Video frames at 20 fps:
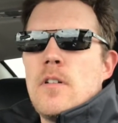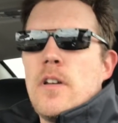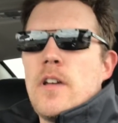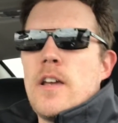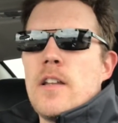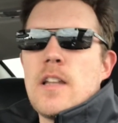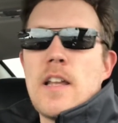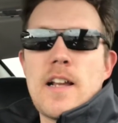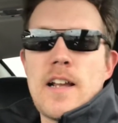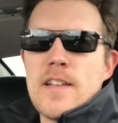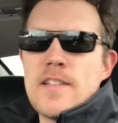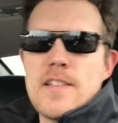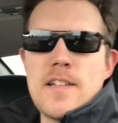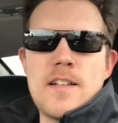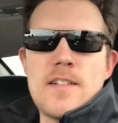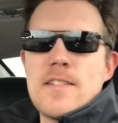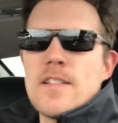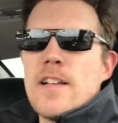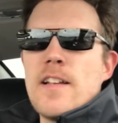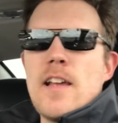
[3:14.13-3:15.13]
And like I said,
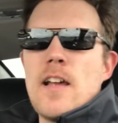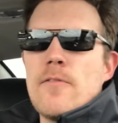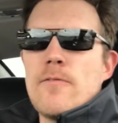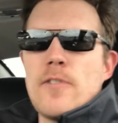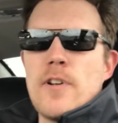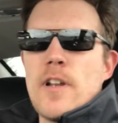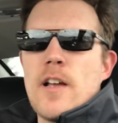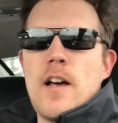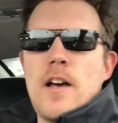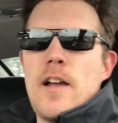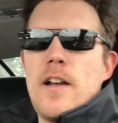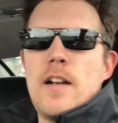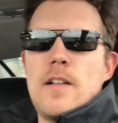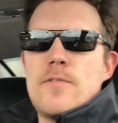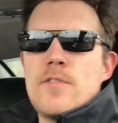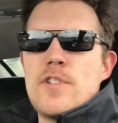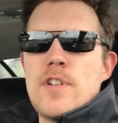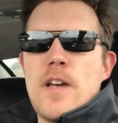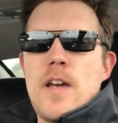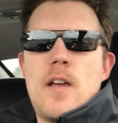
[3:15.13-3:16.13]
it's not every
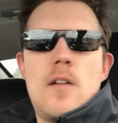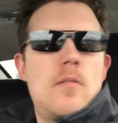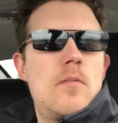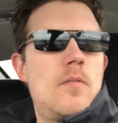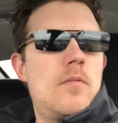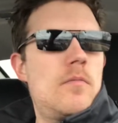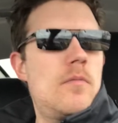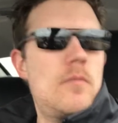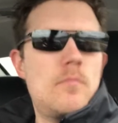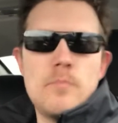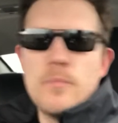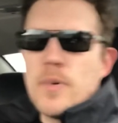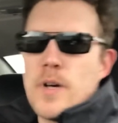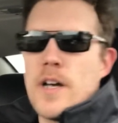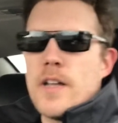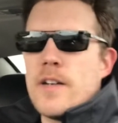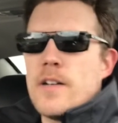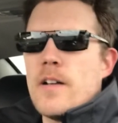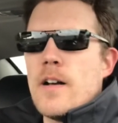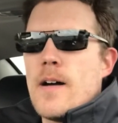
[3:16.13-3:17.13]
INFJ,
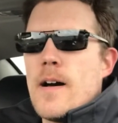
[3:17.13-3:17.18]
but